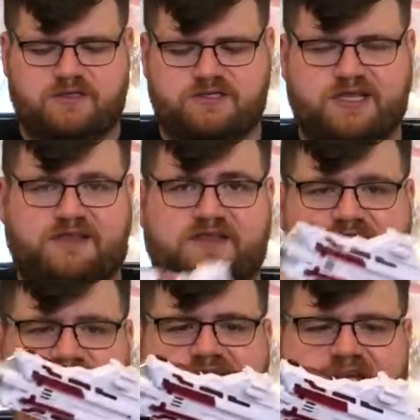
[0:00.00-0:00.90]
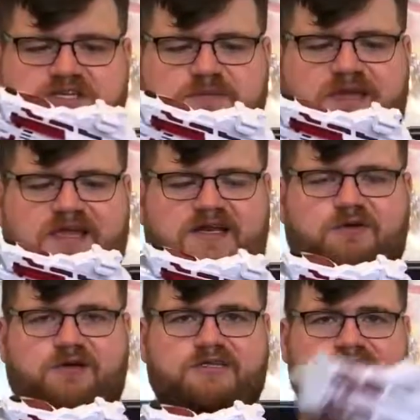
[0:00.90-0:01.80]
So yeah, this doesn't actually make any
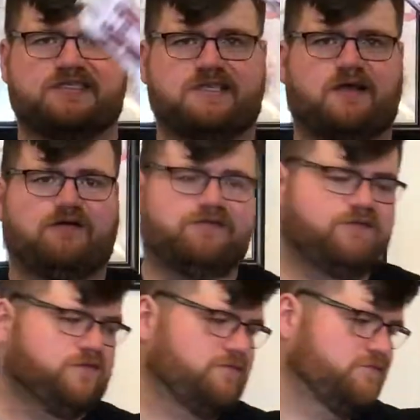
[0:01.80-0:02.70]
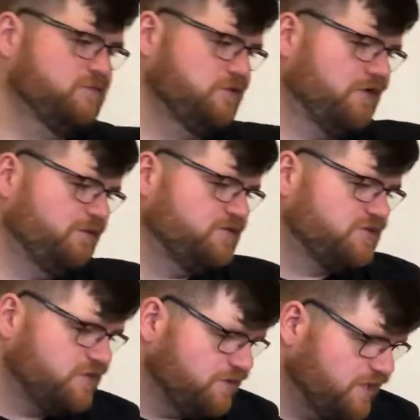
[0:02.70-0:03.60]
noise itself. So that was
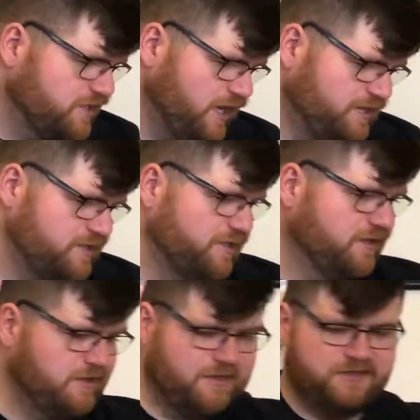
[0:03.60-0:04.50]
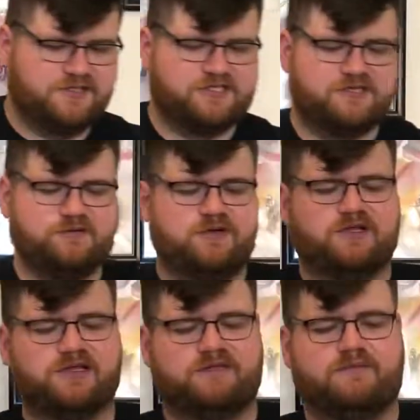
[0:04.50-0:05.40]
just there to connect it, just to
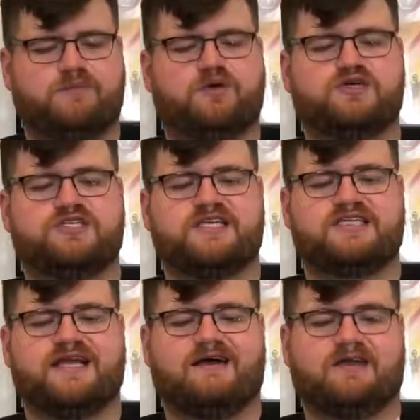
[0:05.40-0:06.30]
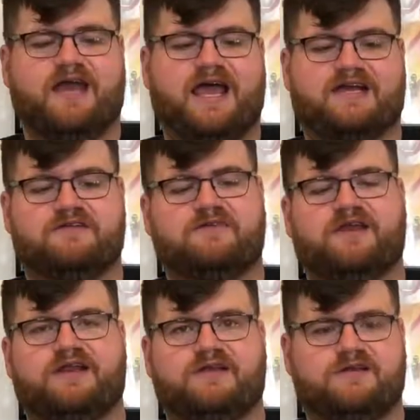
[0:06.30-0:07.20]
really push these down and
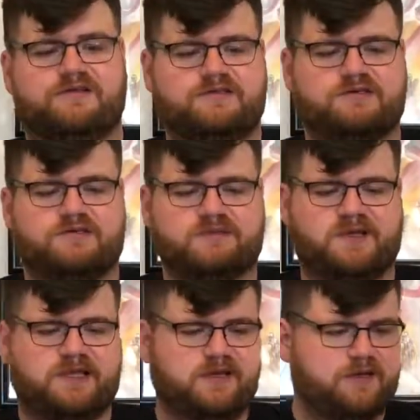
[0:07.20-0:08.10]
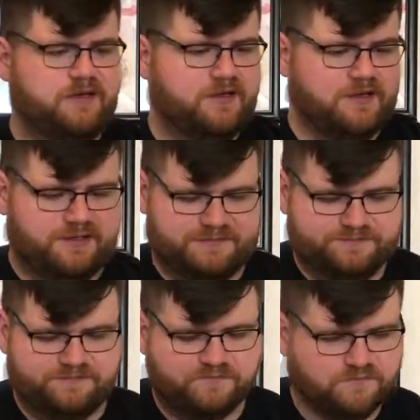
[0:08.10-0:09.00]
activate it, so to speak. So